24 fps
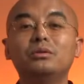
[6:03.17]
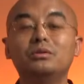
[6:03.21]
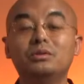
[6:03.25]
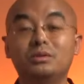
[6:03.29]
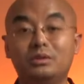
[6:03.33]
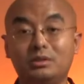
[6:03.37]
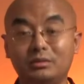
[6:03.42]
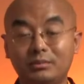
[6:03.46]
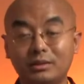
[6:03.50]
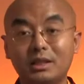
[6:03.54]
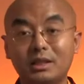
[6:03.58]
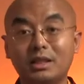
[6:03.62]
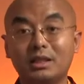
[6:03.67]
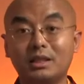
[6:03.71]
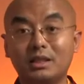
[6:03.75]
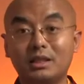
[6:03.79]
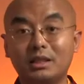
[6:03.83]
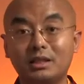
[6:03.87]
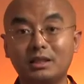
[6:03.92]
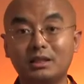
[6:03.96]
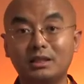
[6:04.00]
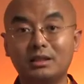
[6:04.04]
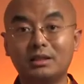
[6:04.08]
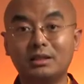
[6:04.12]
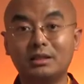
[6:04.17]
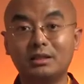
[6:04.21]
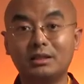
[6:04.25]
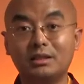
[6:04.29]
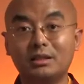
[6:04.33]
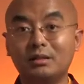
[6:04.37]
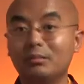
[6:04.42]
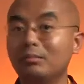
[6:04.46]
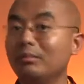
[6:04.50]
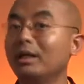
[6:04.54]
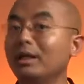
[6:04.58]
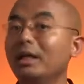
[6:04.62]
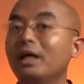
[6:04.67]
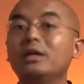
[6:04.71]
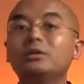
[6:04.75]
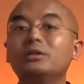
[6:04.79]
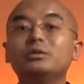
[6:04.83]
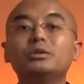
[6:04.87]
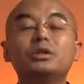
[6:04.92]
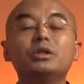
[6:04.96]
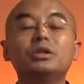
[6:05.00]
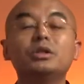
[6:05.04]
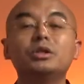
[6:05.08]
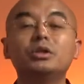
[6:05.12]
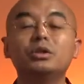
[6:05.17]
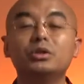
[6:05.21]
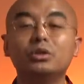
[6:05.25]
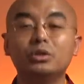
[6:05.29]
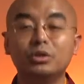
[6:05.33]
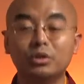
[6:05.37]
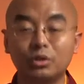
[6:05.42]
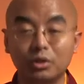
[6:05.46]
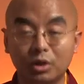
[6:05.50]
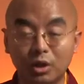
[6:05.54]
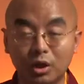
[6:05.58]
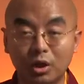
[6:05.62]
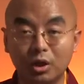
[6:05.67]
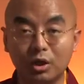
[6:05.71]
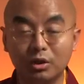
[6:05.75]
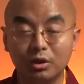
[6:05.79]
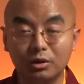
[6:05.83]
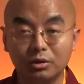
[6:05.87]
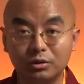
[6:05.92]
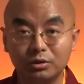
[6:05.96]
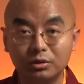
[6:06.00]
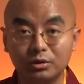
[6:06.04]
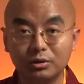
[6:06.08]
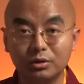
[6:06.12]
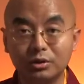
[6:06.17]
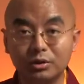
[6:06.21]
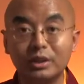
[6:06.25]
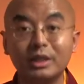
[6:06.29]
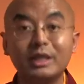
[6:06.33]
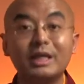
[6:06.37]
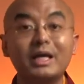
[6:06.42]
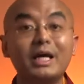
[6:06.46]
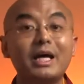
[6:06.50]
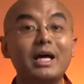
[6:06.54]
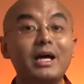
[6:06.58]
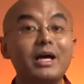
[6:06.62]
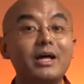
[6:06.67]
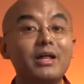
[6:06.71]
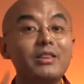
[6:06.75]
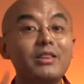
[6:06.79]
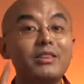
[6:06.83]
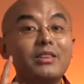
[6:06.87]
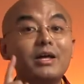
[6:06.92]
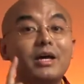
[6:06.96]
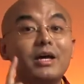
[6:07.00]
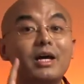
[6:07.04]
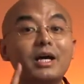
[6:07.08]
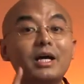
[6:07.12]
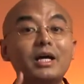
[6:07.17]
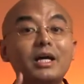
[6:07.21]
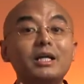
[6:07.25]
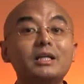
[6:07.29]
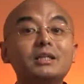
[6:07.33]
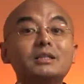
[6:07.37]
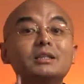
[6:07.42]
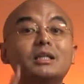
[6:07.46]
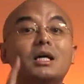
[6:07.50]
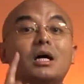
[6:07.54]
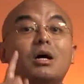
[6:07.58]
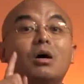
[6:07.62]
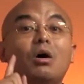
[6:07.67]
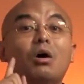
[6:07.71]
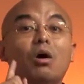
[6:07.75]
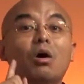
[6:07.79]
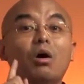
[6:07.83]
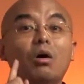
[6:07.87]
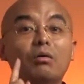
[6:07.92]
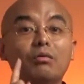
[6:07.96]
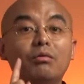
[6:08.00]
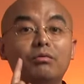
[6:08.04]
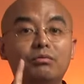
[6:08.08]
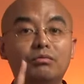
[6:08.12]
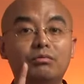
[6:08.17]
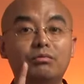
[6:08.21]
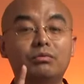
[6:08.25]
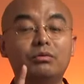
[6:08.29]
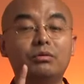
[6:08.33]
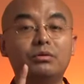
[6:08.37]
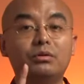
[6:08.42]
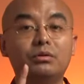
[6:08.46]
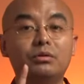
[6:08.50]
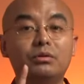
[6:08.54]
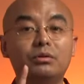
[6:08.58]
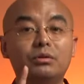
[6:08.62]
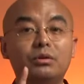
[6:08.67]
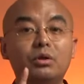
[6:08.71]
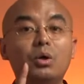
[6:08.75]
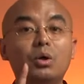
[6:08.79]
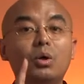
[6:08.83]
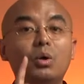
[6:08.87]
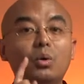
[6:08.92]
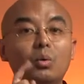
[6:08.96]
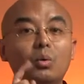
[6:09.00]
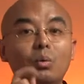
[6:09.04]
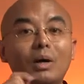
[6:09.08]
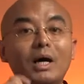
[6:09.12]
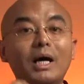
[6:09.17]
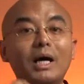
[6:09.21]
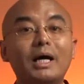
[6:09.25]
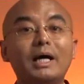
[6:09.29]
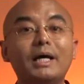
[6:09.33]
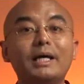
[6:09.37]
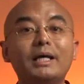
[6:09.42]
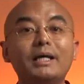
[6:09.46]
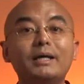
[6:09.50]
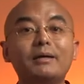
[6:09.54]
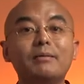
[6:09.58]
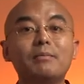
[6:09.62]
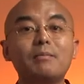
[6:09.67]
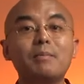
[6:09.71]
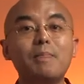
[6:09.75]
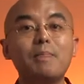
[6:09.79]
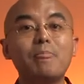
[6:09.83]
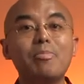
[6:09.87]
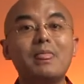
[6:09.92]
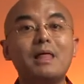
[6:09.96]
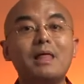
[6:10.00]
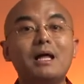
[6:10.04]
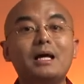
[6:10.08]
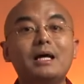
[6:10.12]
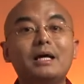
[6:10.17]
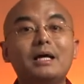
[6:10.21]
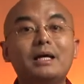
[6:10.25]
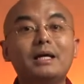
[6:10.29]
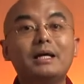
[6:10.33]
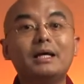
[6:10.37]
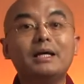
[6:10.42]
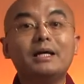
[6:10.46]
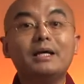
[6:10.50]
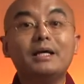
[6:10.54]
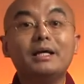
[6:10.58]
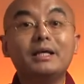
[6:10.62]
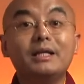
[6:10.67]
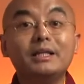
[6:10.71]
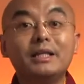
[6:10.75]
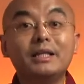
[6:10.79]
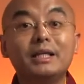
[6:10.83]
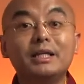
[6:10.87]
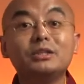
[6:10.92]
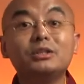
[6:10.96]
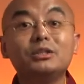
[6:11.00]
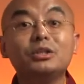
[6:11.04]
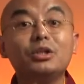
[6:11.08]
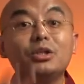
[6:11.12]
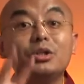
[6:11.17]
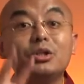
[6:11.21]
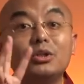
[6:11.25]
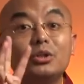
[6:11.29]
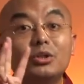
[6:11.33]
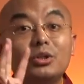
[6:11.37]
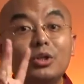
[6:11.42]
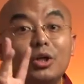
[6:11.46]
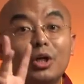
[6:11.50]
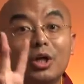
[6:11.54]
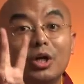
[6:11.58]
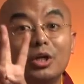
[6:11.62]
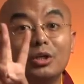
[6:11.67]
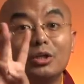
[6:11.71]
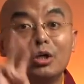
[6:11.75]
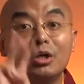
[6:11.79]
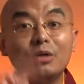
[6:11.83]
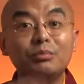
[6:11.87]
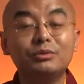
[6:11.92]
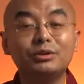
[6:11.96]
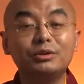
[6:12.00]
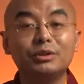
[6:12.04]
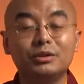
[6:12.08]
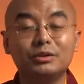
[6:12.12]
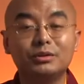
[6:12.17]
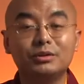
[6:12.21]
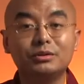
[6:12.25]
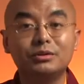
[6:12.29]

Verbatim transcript: Something like that. But actually, not. There's a hope. Why? There's third option.